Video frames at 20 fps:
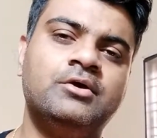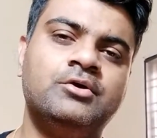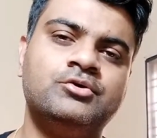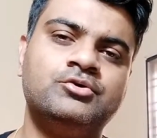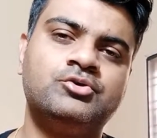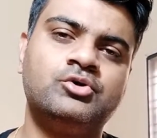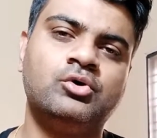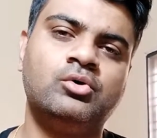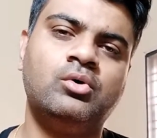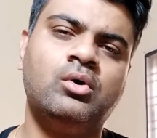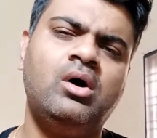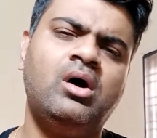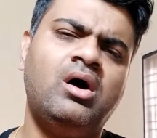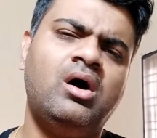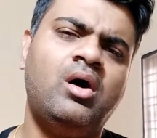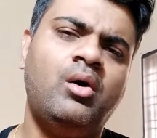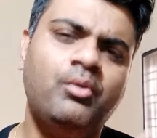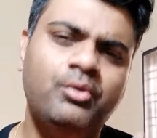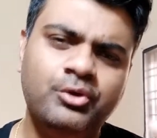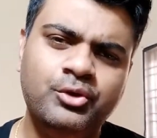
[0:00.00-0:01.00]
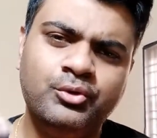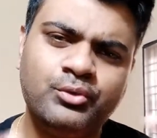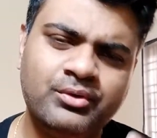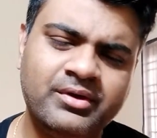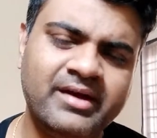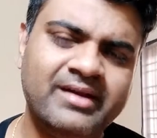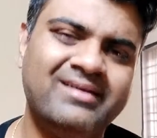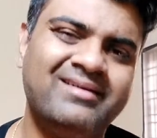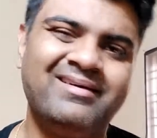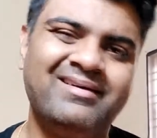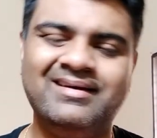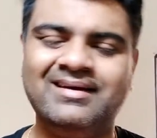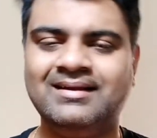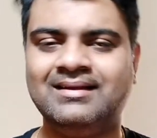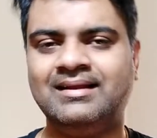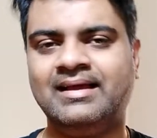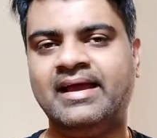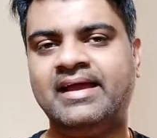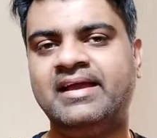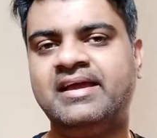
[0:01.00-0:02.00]
So how do you get
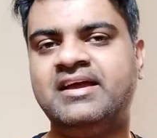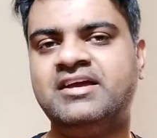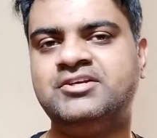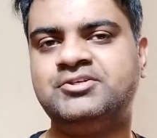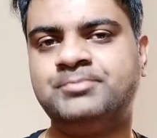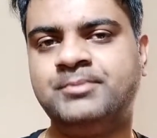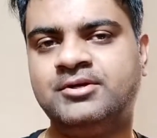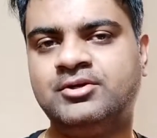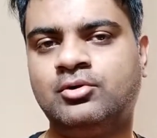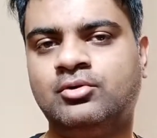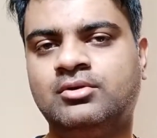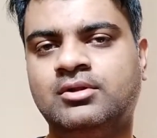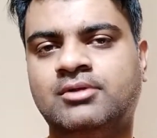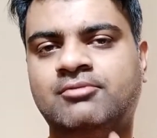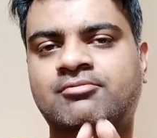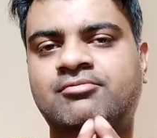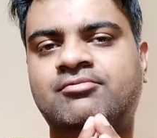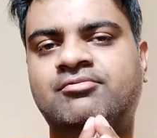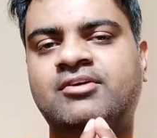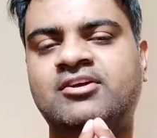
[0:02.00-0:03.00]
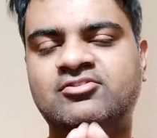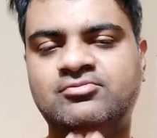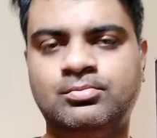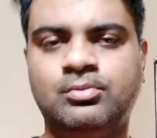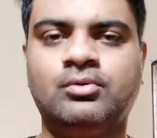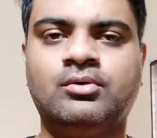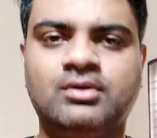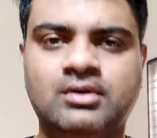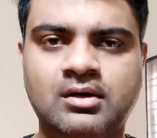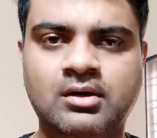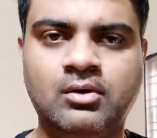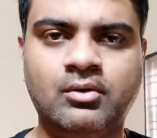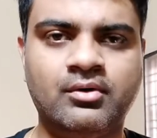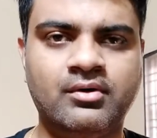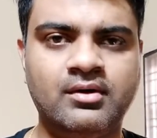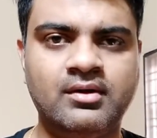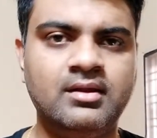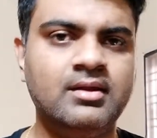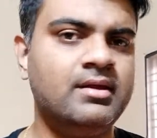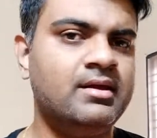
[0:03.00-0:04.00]
real engagement on the Facebook
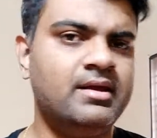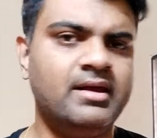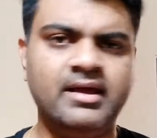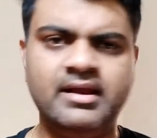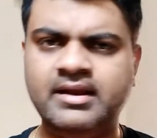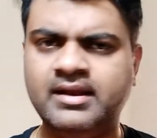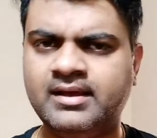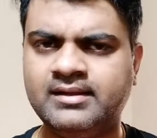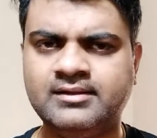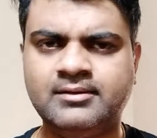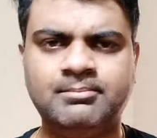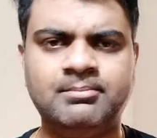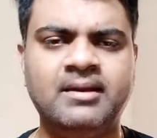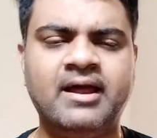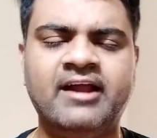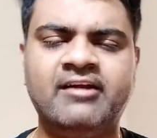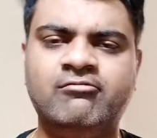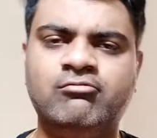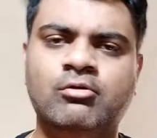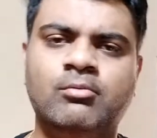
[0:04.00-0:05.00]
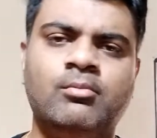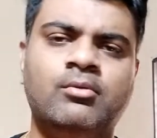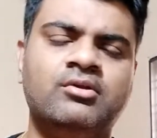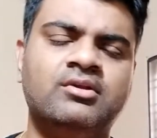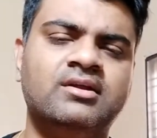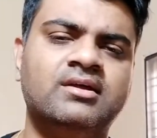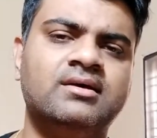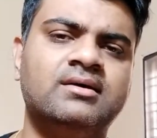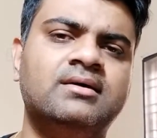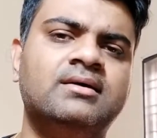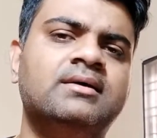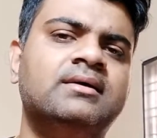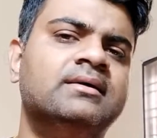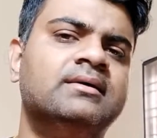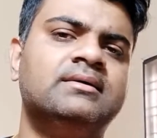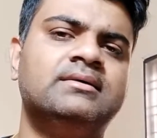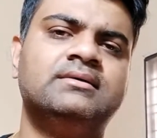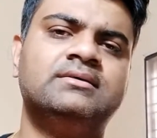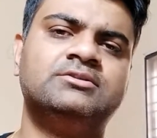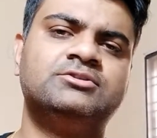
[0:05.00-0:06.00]
or any other platform on the
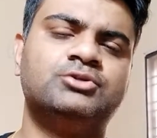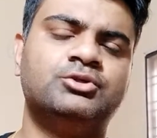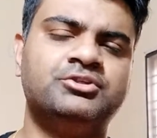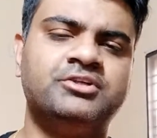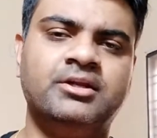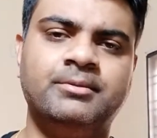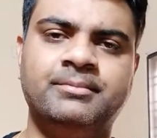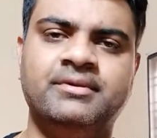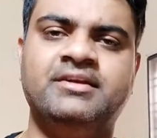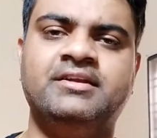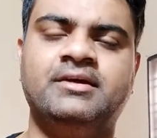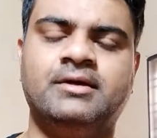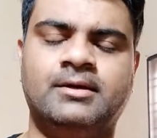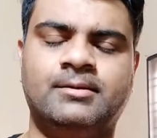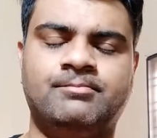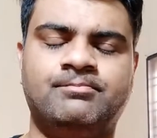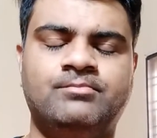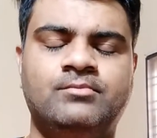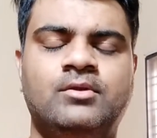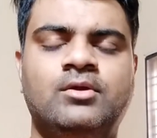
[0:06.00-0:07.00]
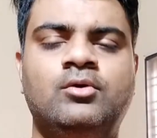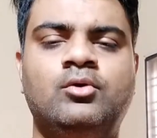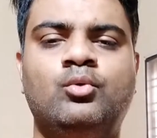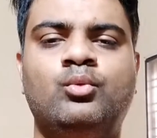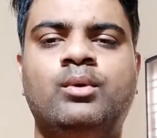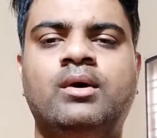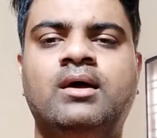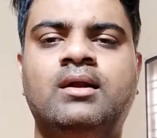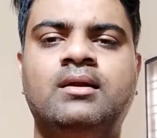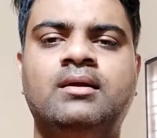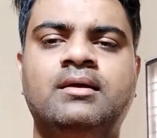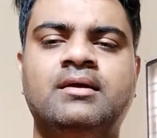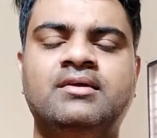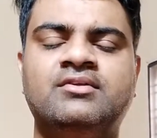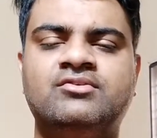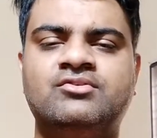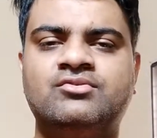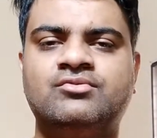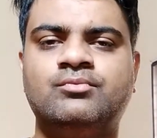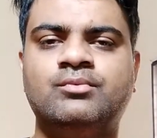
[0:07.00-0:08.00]
social media? Well,
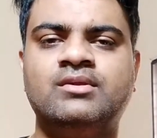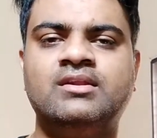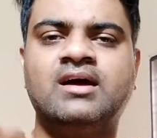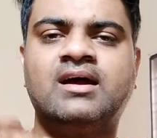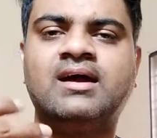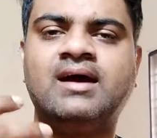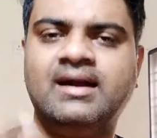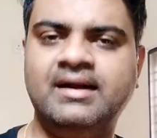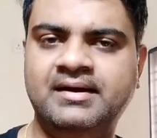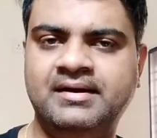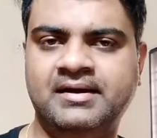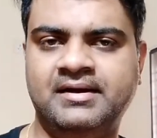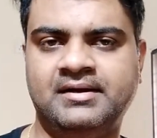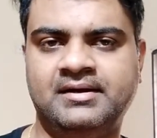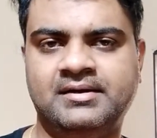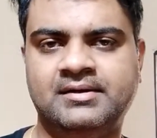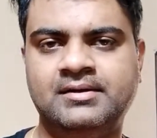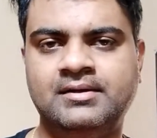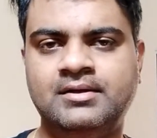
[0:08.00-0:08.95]
it's with the content.